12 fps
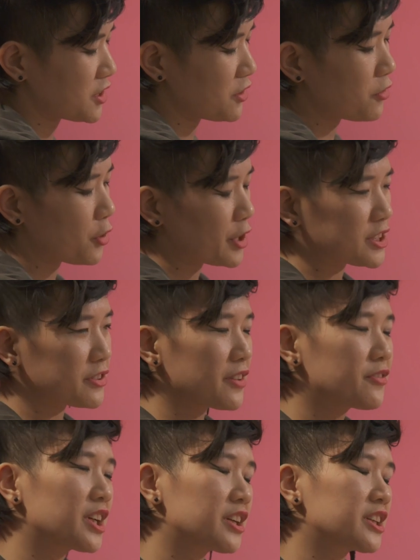so forth. So I
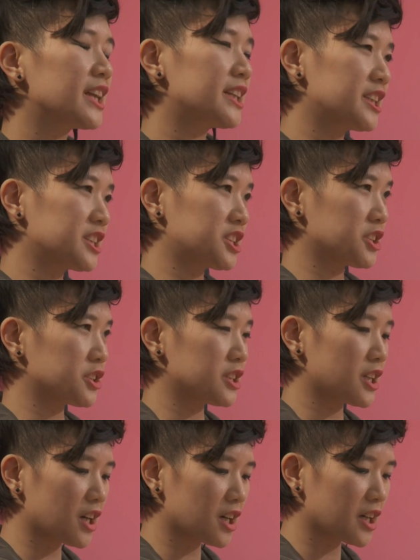figured I needed
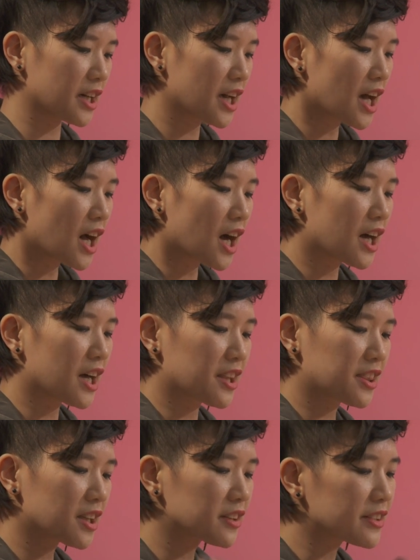to uh, uh,
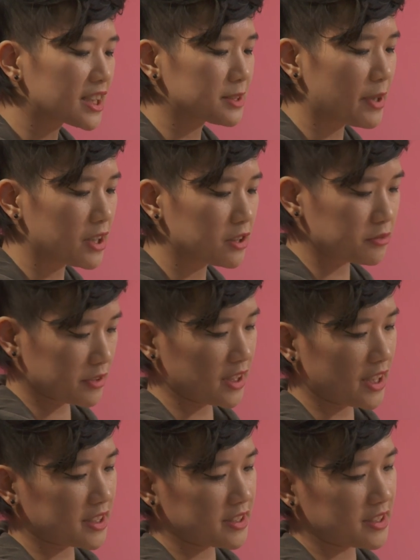theorize my own
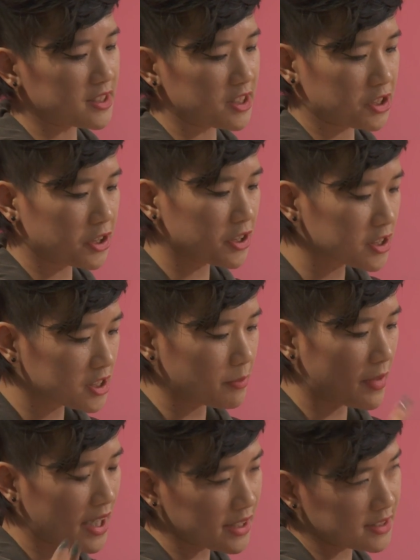reluctance to turn to
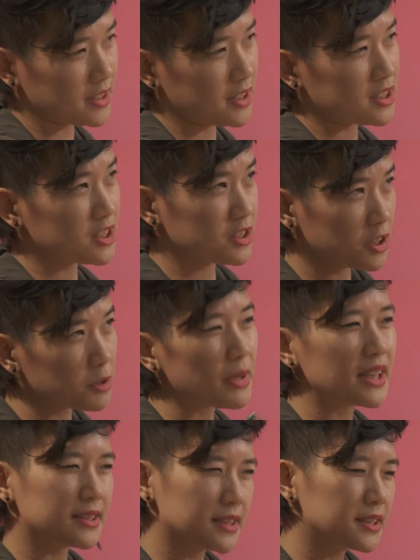my zine, to turn
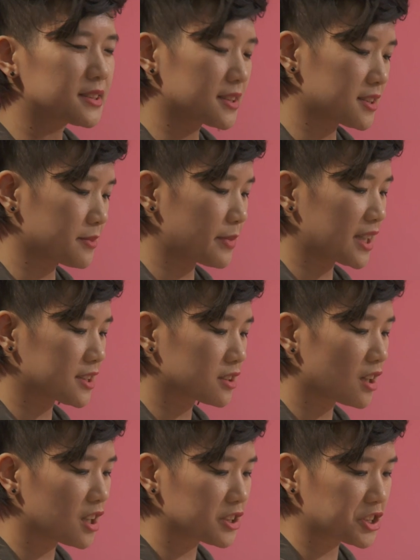my zines into my
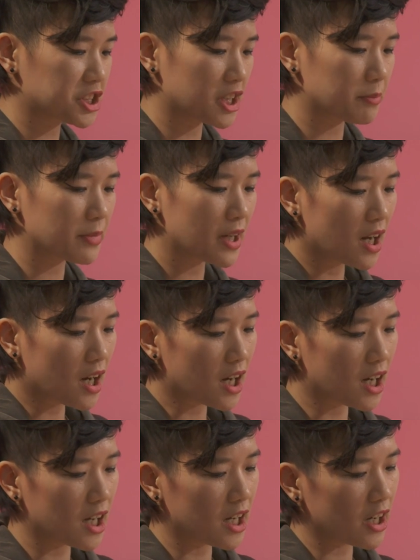scholarship,
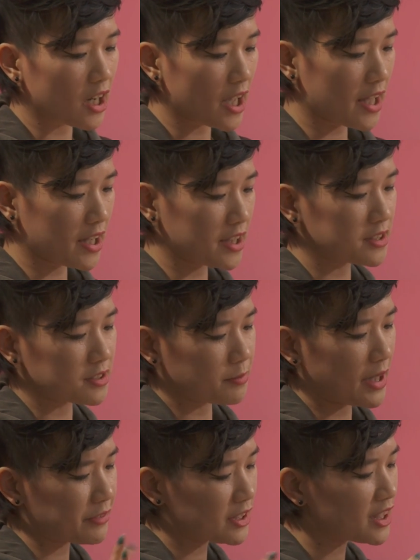uh, and
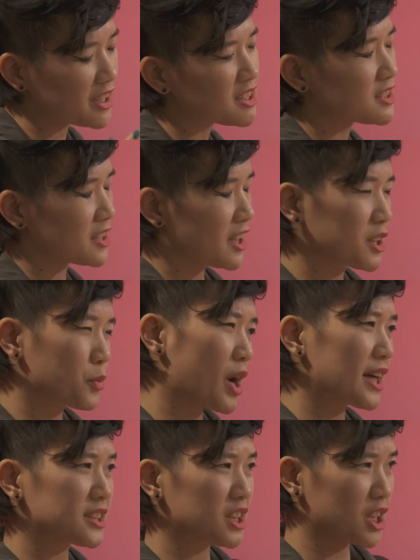my reluctance to
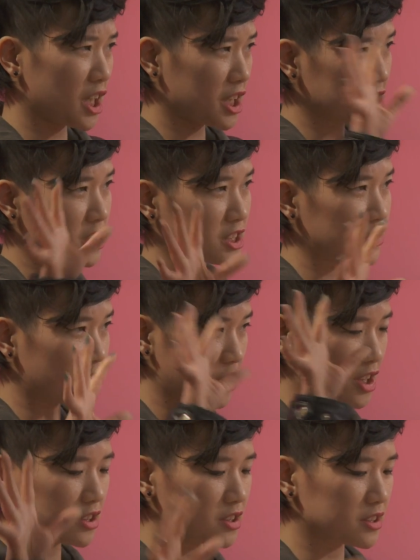otherwise engage this
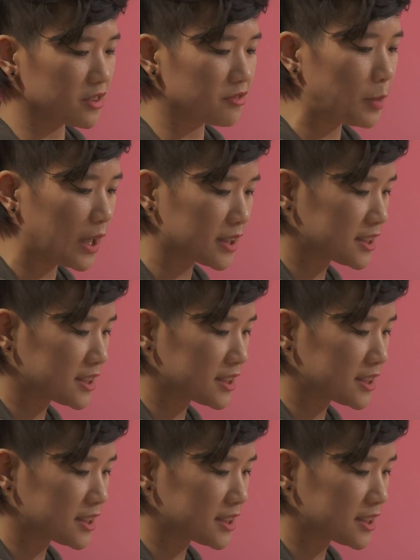field of punk